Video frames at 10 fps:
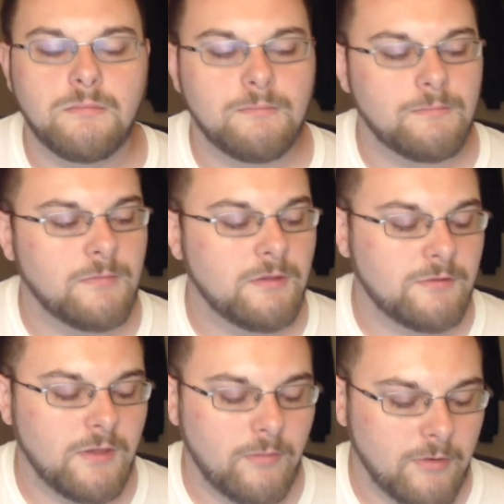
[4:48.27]
This
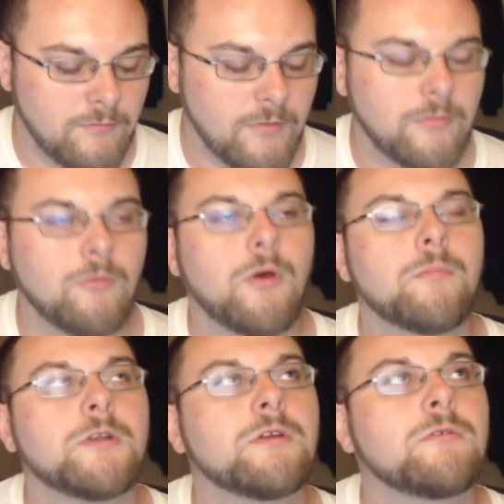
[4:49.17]
coming from the
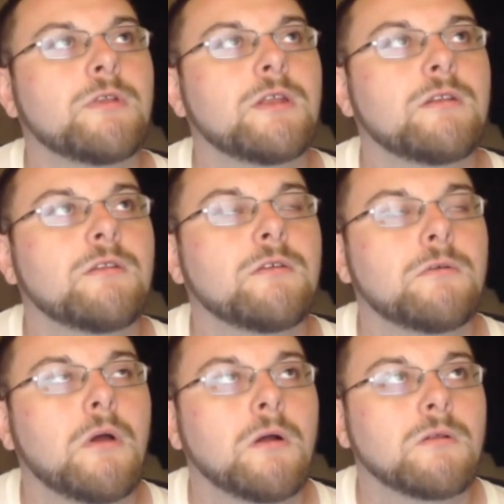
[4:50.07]
woman who didn't
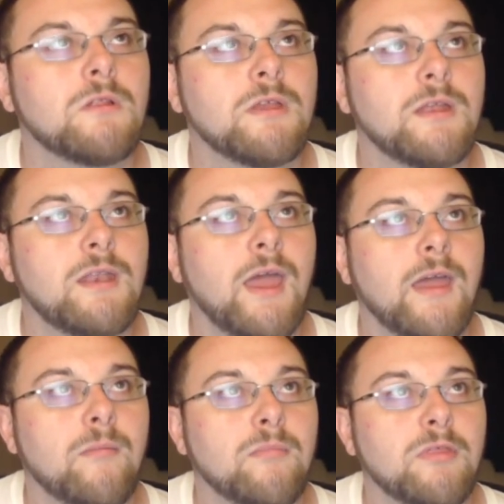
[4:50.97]
do hardly a
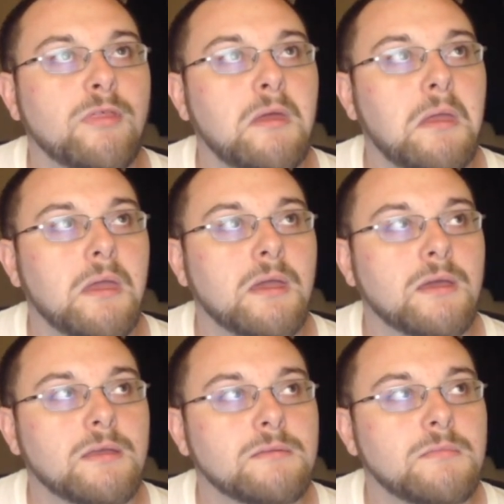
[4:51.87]
damn
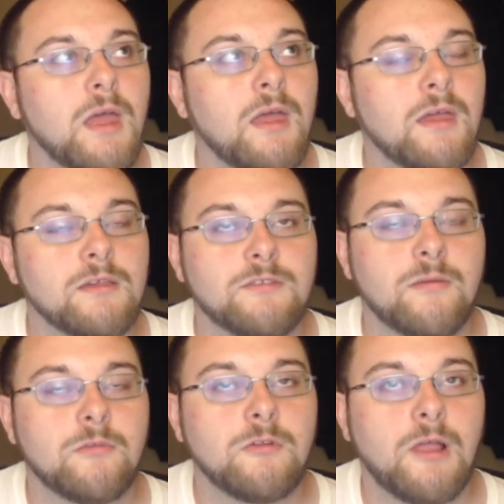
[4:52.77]
thing,
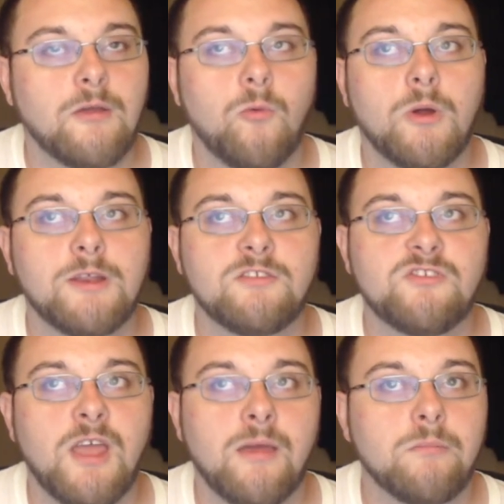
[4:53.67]
except do like one
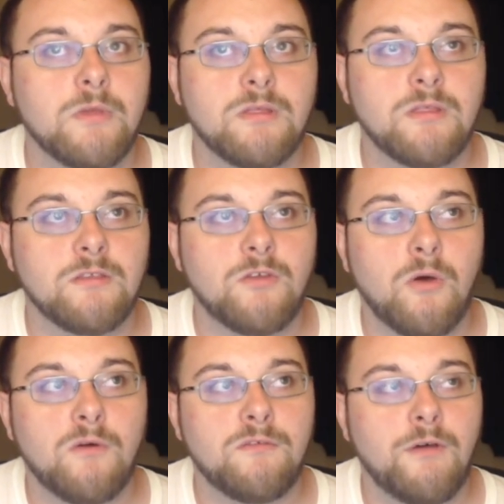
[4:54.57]
enchantment in this
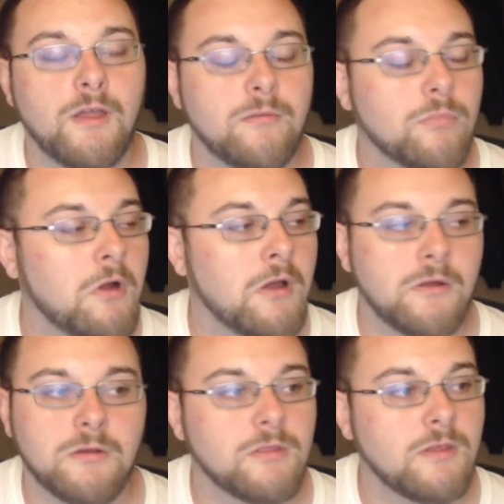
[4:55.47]
whole fight
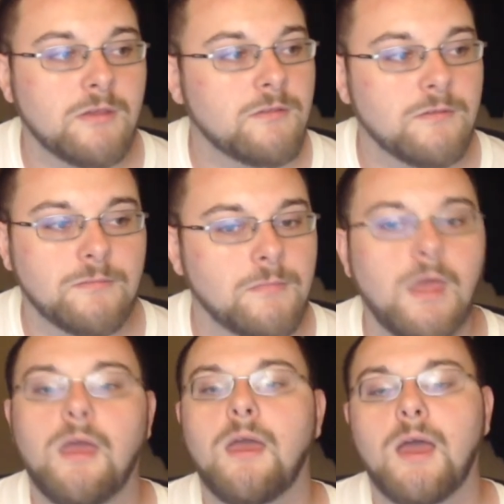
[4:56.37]
prior to this.
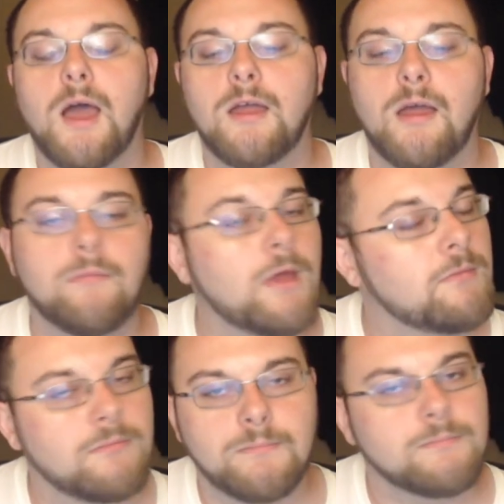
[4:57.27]
I'm...
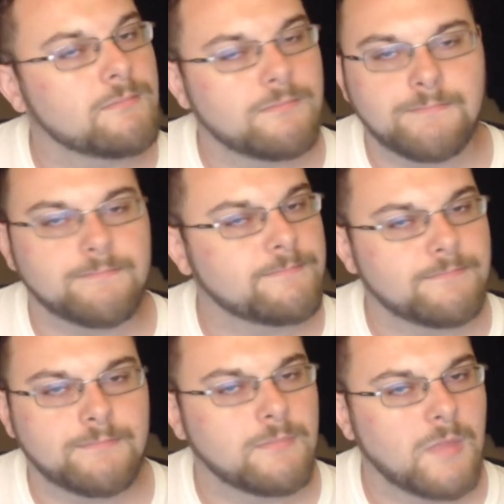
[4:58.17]

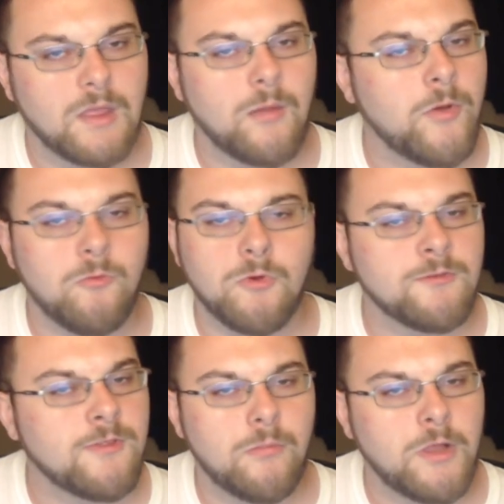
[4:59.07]
Come on,
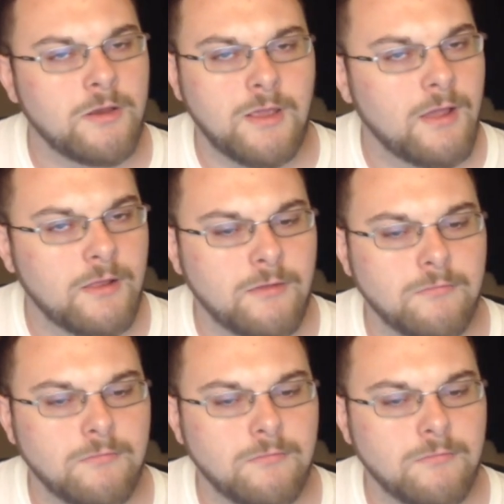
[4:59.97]
where's the bloody Ellie?